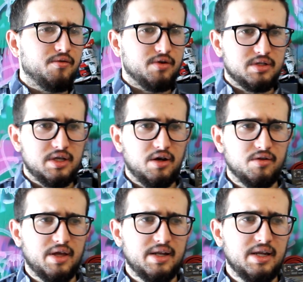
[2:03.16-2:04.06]
for sale
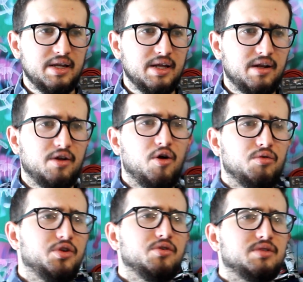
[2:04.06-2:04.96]
that needed an
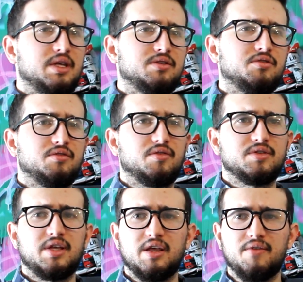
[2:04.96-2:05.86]
O2 sensor, and they're
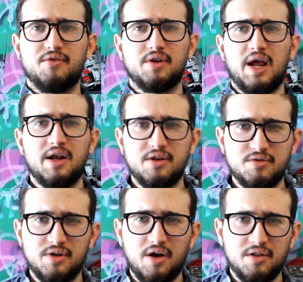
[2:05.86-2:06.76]
selling it for
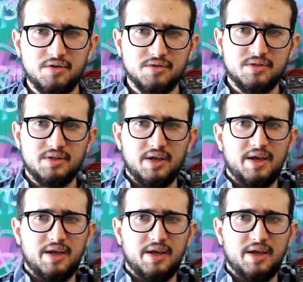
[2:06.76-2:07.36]
$900,